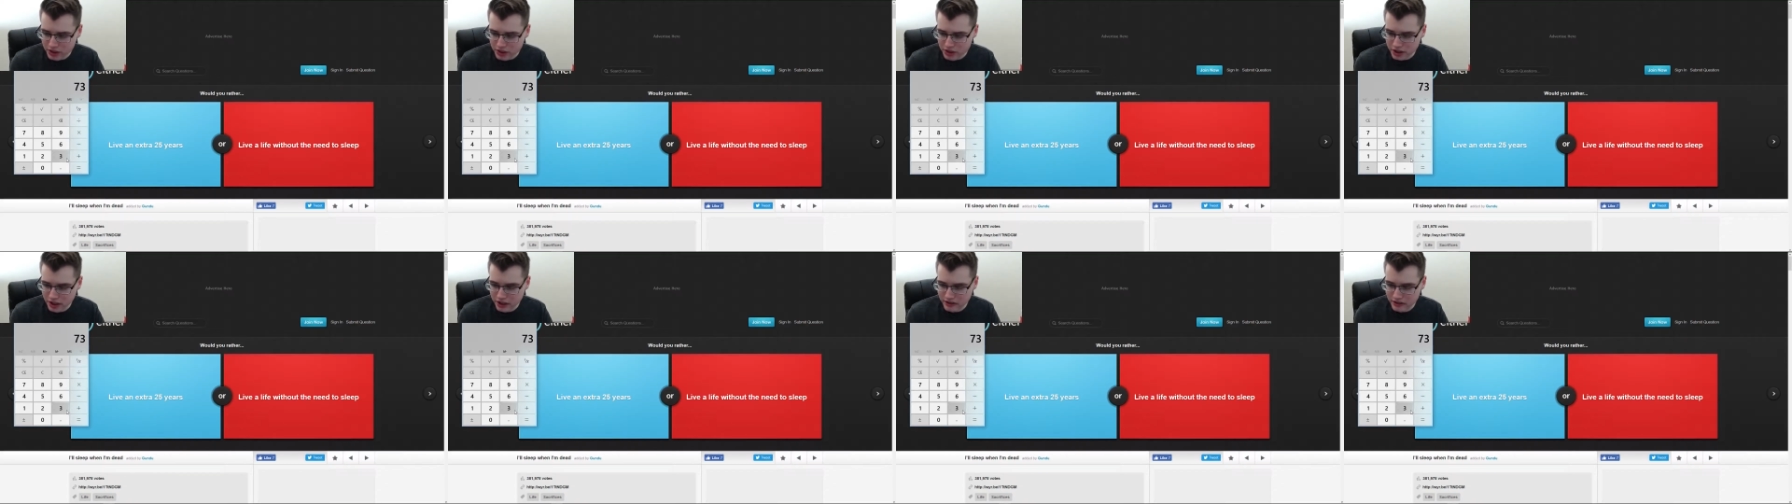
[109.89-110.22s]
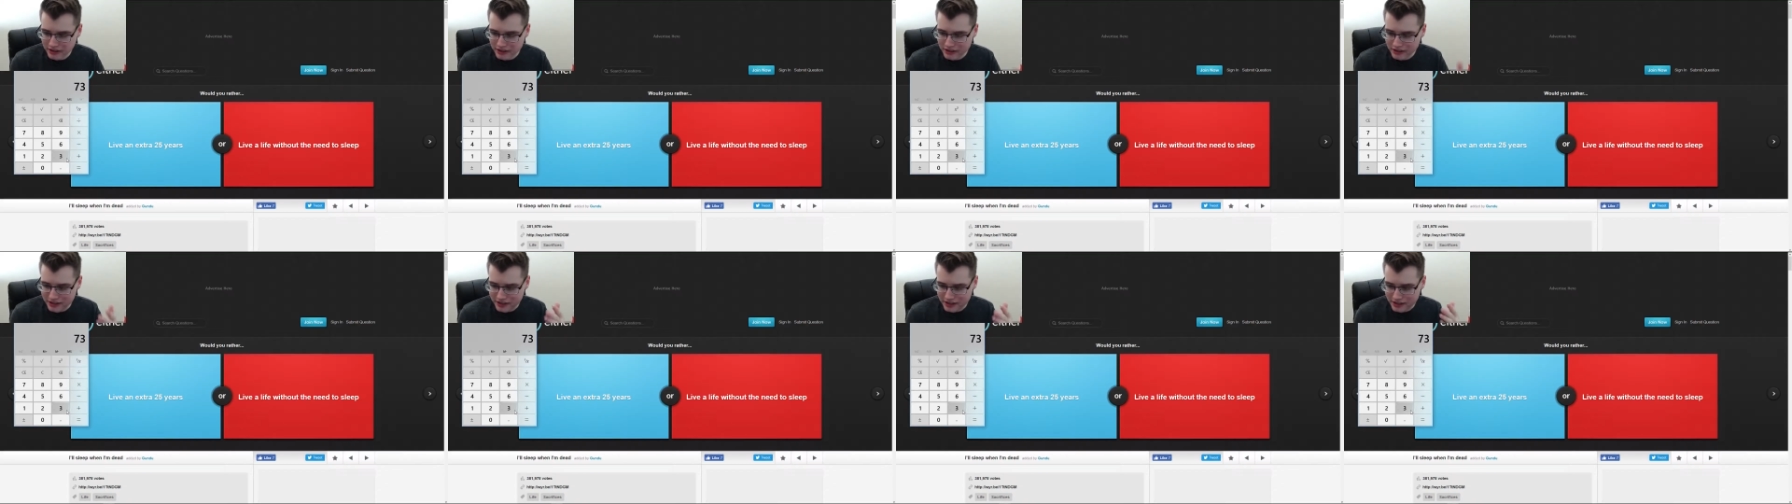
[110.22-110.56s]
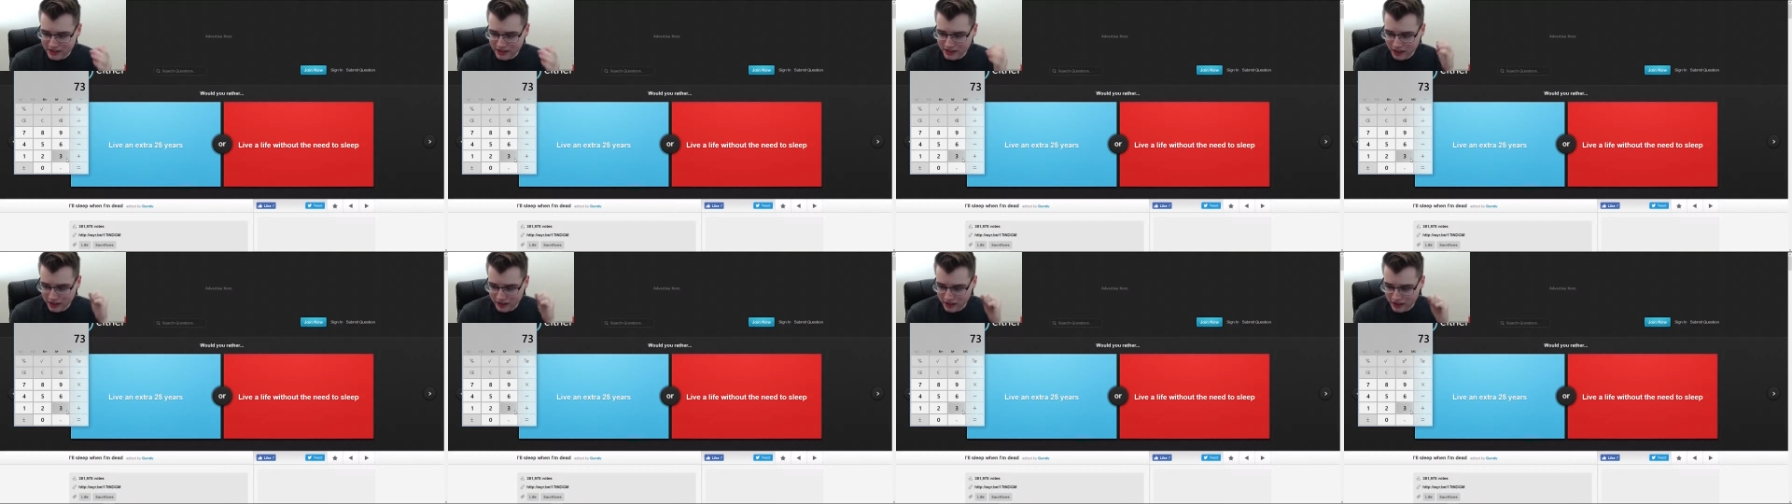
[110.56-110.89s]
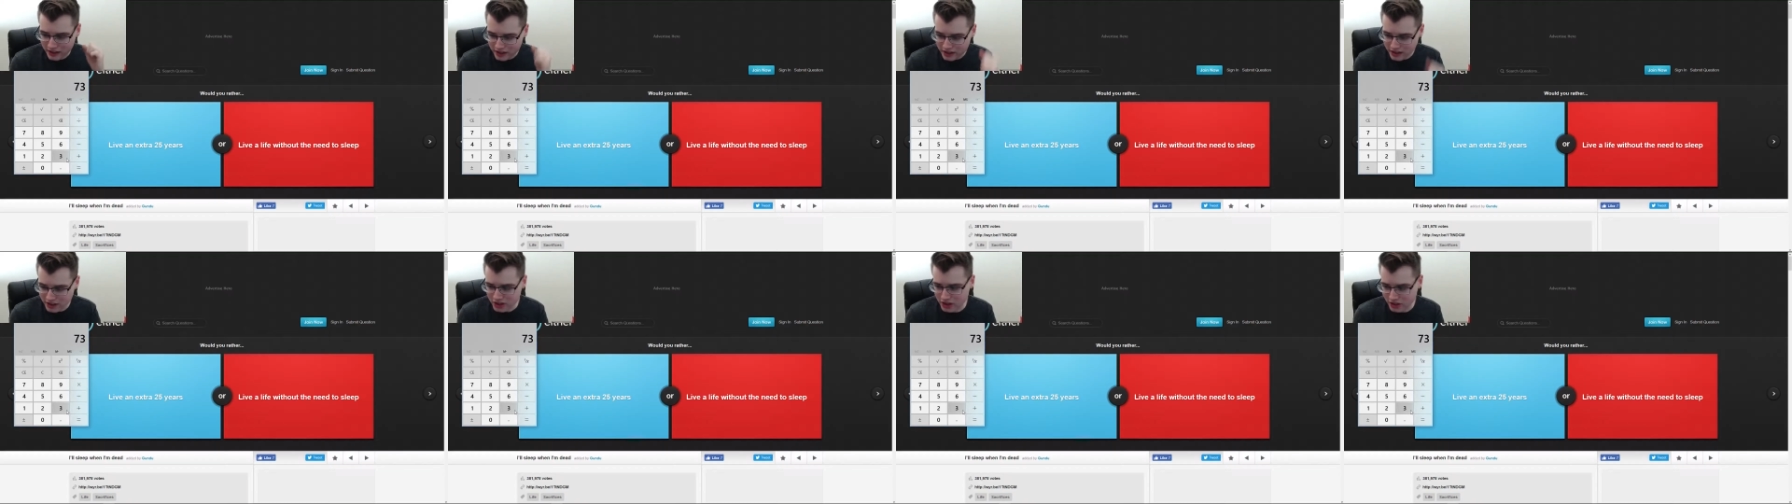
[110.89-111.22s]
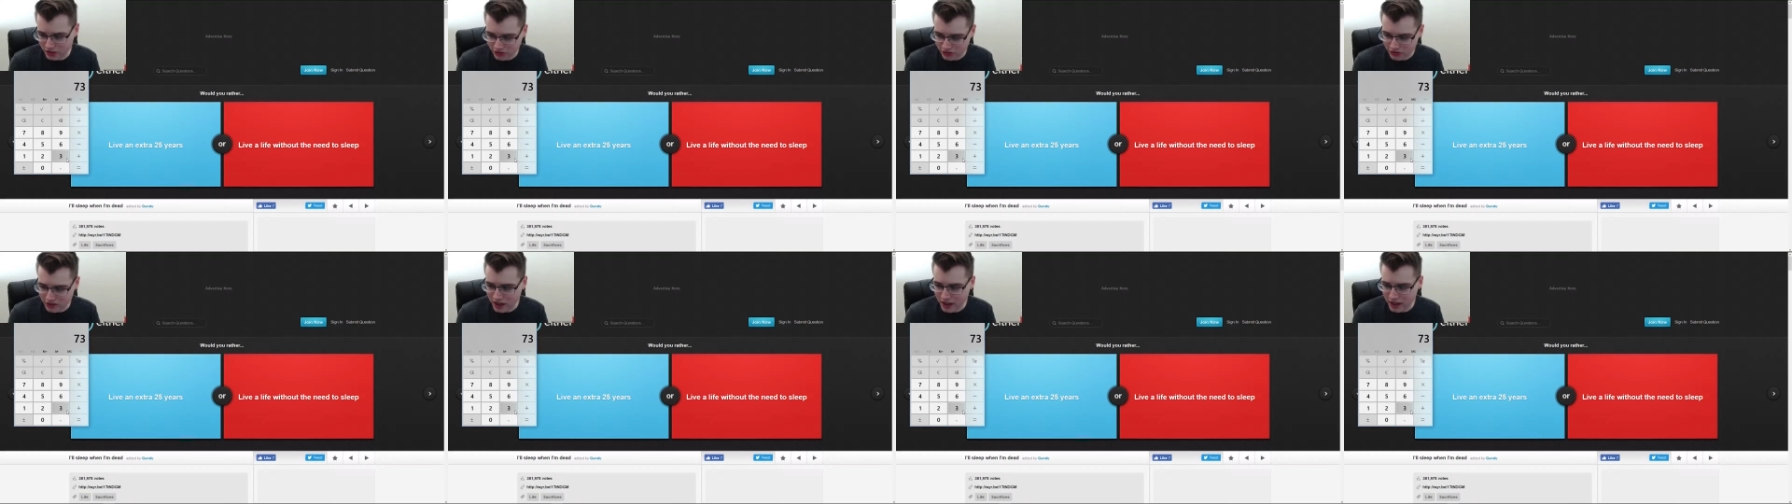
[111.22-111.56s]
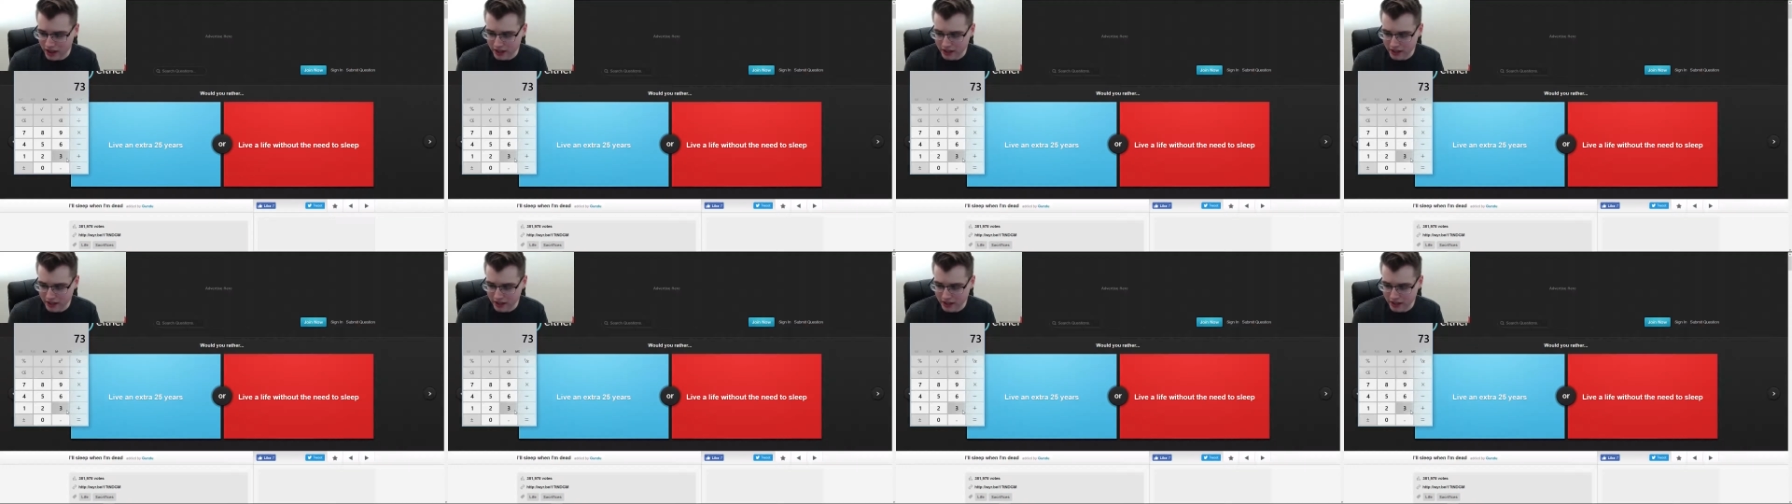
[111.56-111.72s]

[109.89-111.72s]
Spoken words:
and then just die.